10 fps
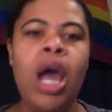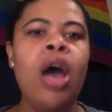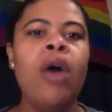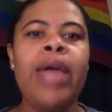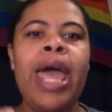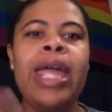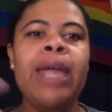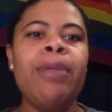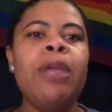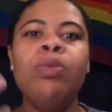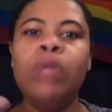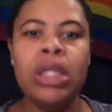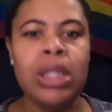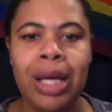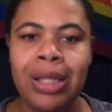Okay. And people need
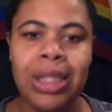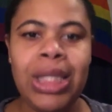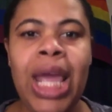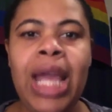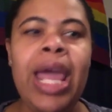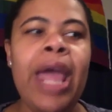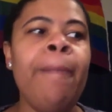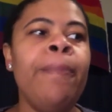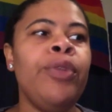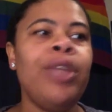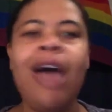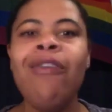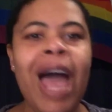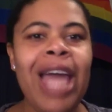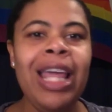to understand that y'all
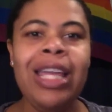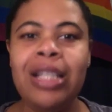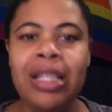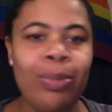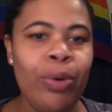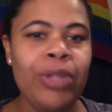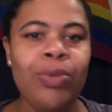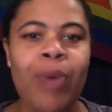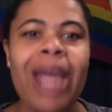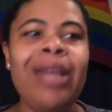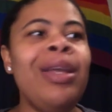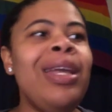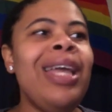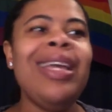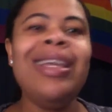violated this boy's right.
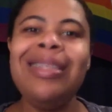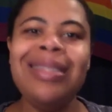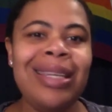And he's